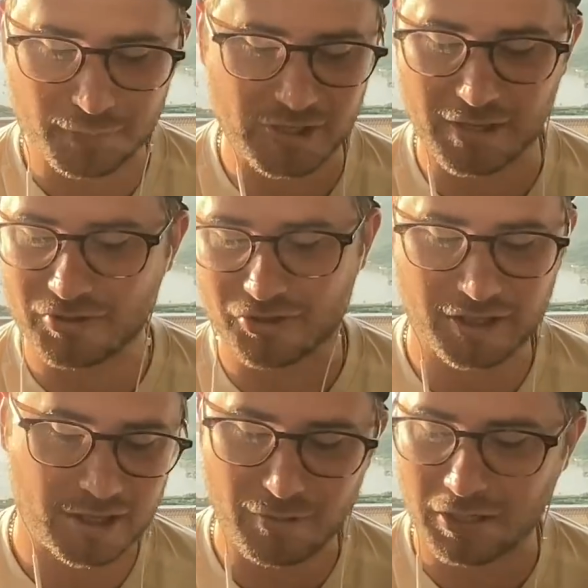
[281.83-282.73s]
Sometimes I
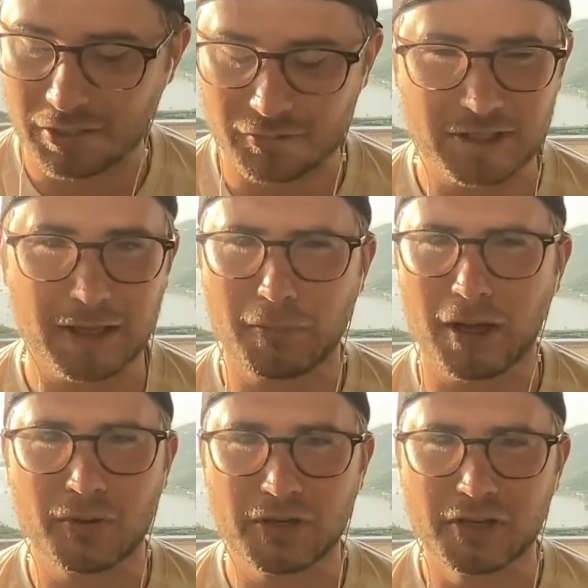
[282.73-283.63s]
try to combine out to get
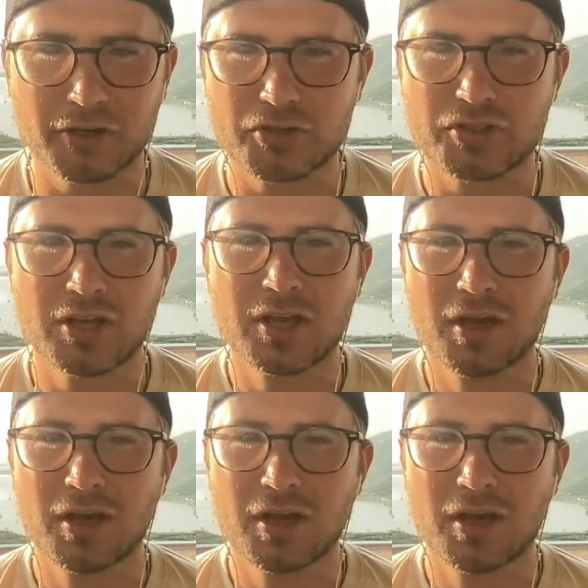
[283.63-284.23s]
Bombardiers.